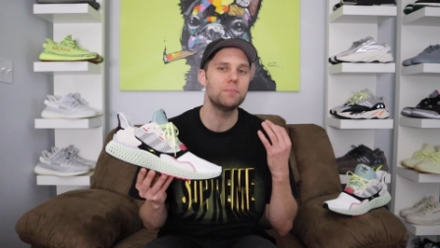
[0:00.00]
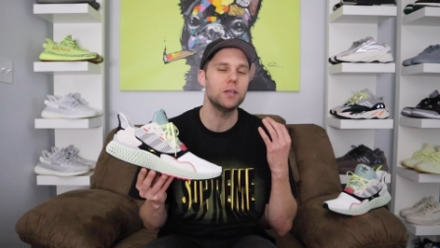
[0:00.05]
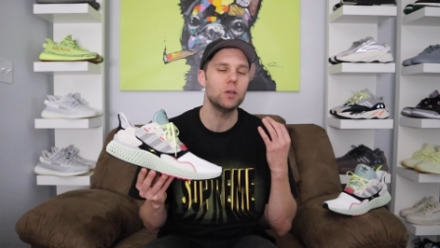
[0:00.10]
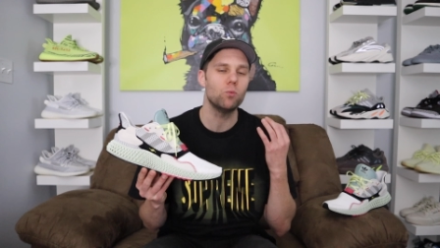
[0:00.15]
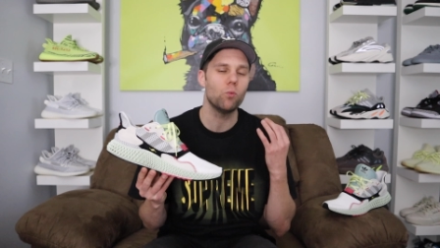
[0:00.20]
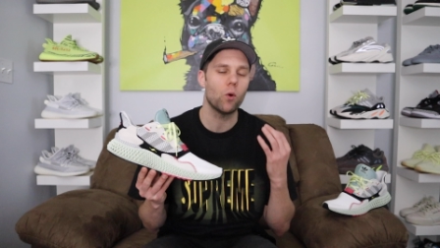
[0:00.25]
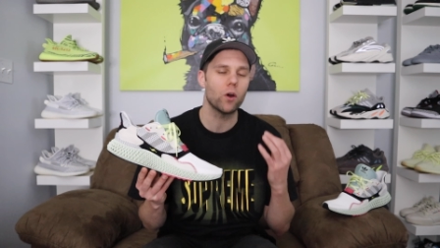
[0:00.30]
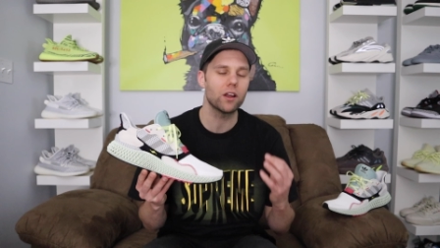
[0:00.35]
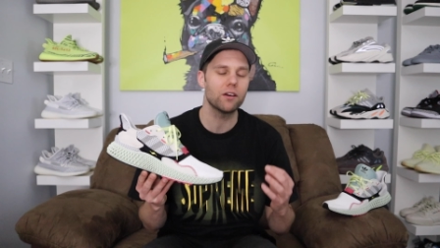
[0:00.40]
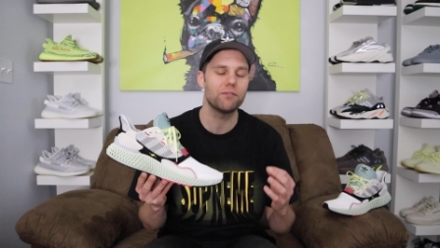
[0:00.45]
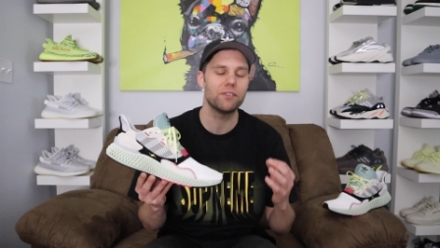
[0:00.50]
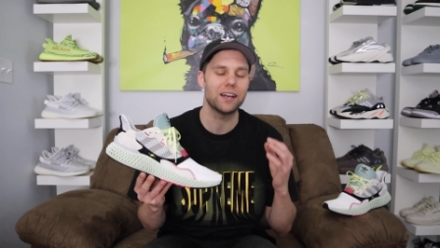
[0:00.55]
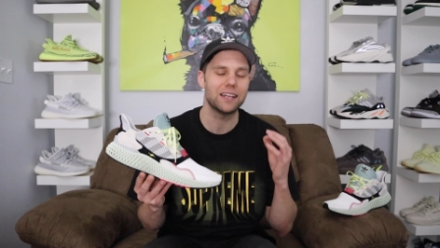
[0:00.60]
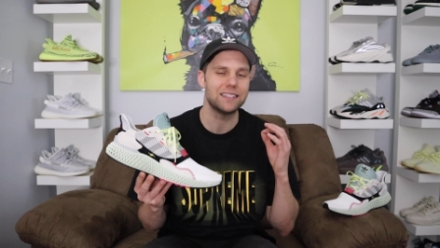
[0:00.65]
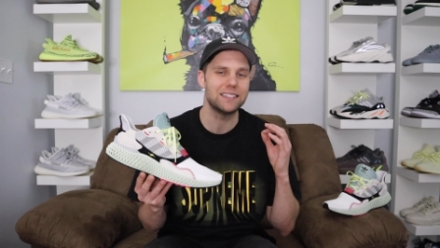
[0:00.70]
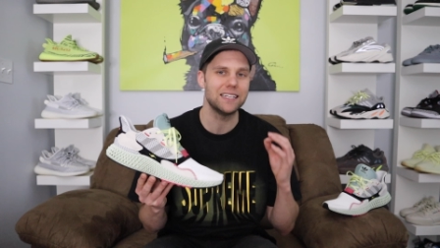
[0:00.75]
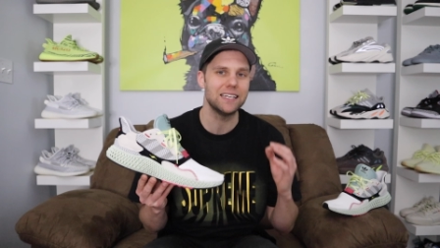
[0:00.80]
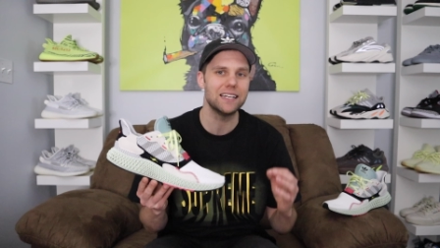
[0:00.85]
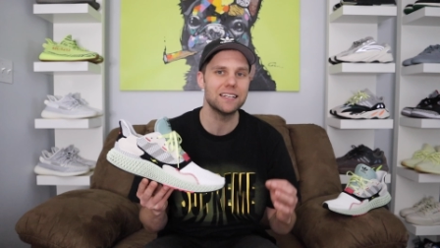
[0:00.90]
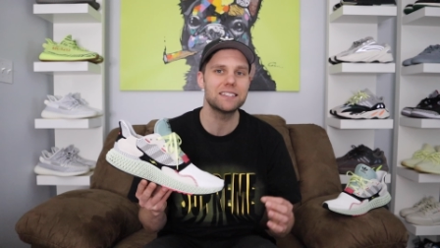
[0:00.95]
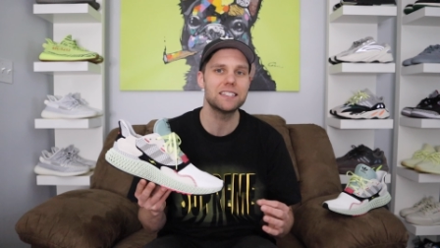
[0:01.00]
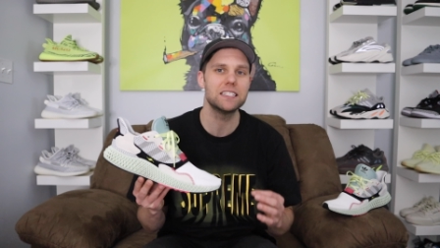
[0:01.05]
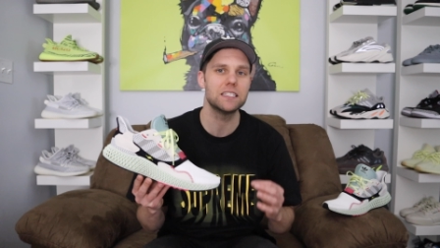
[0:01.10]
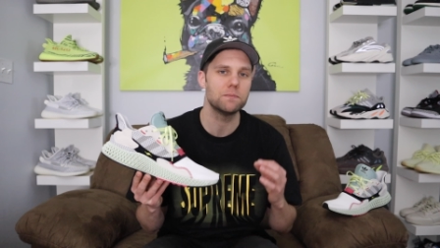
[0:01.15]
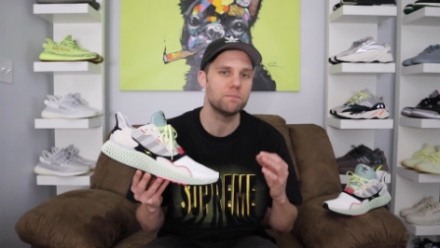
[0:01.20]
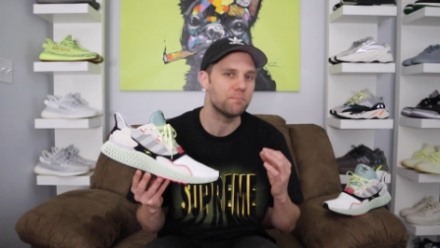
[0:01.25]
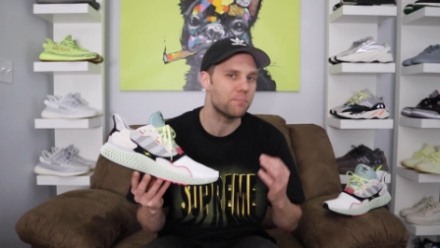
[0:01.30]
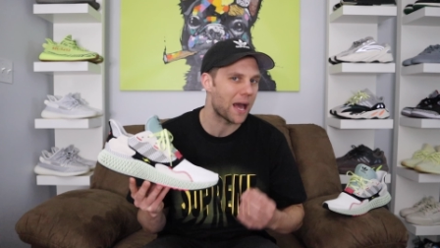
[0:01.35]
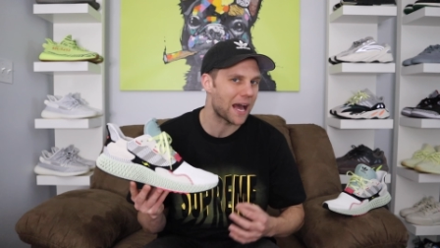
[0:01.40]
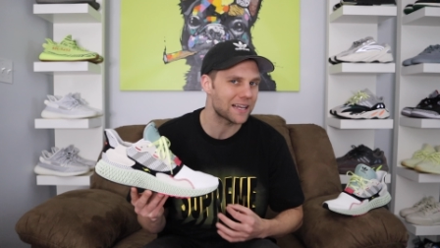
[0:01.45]
be one of
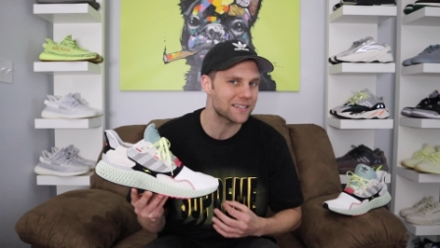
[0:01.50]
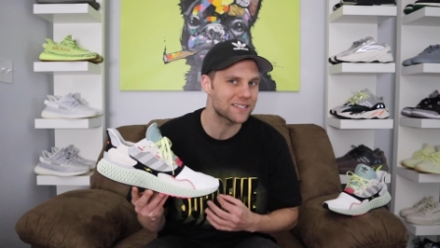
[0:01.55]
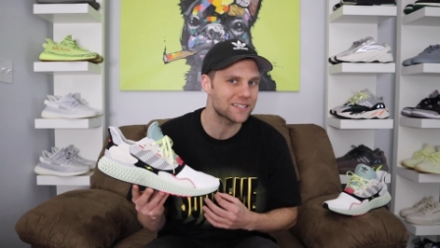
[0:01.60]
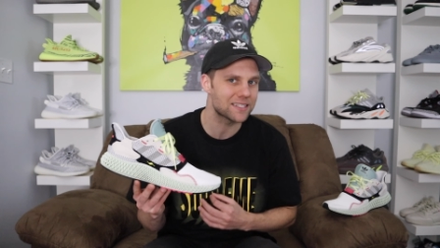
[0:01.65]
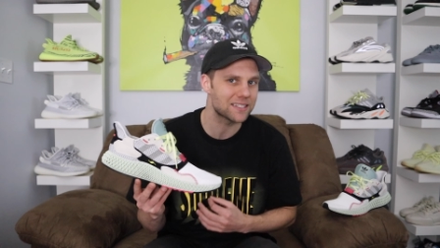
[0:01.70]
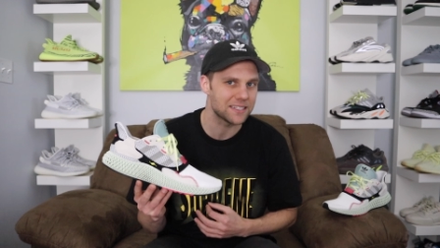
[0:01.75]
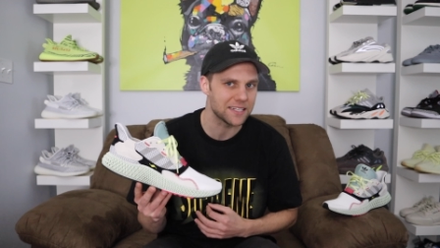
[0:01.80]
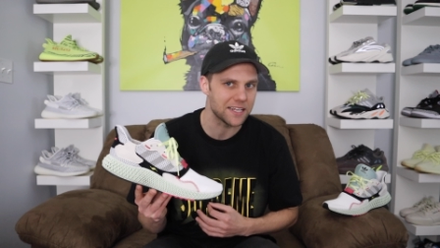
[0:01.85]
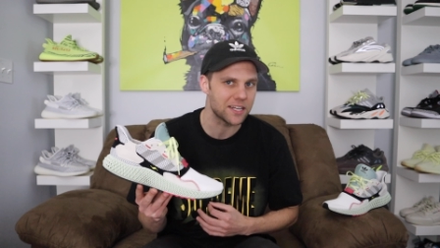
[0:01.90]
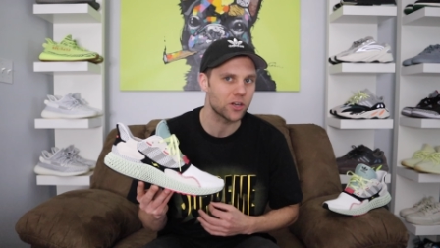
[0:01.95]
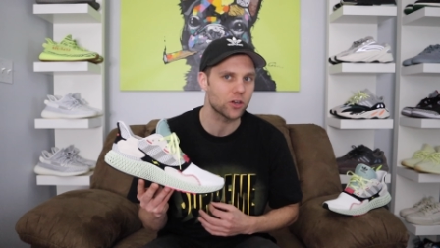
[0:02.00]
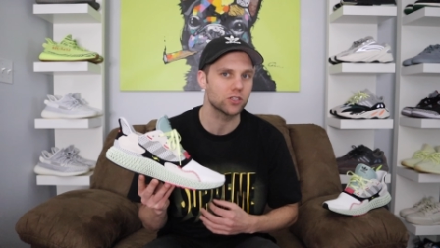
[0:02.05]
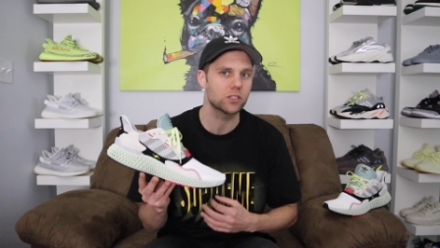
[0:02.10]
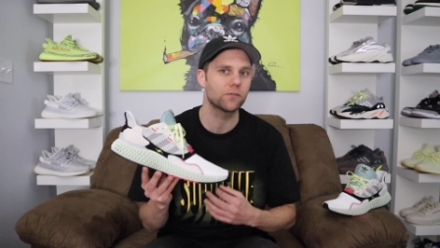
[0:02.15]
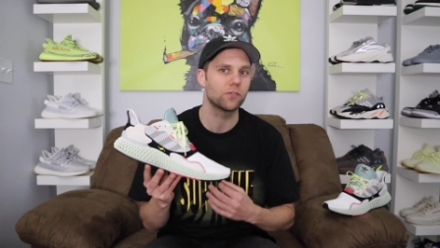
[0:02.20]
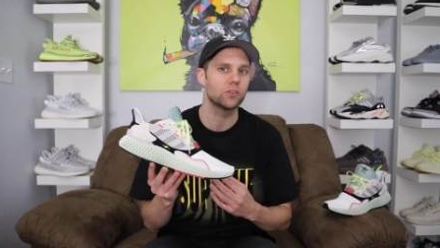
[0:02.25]
Adidas's best sneakers